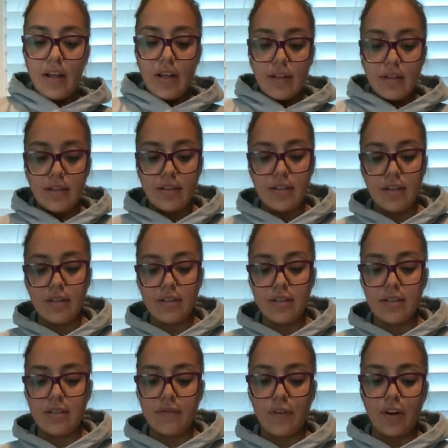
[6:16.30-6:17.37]
The
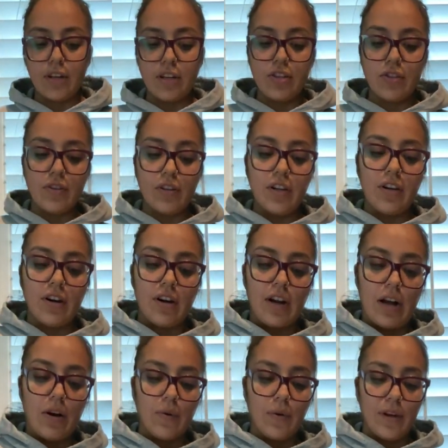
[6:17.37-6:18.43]
citizens of our country are
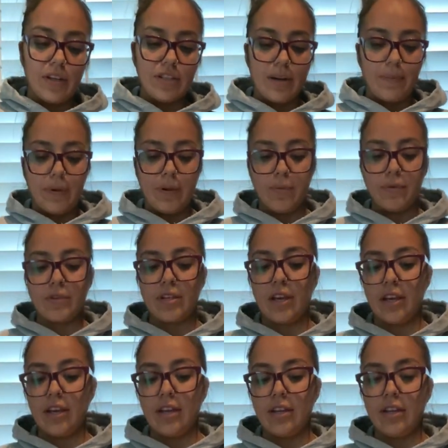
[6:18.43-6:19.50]
outraged at people
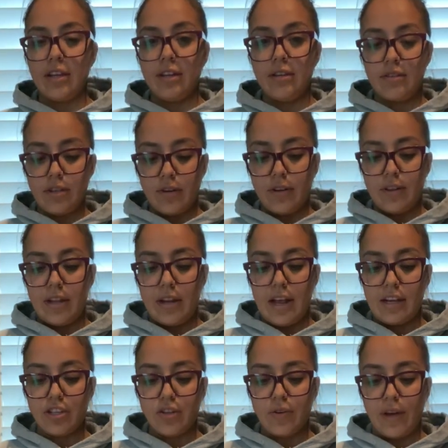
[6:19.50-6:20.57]
taking a knee during the
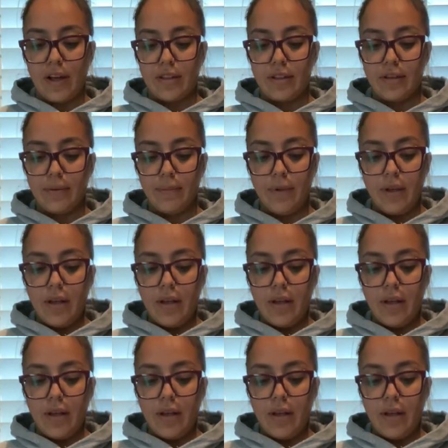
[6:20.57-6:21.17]
national anthem,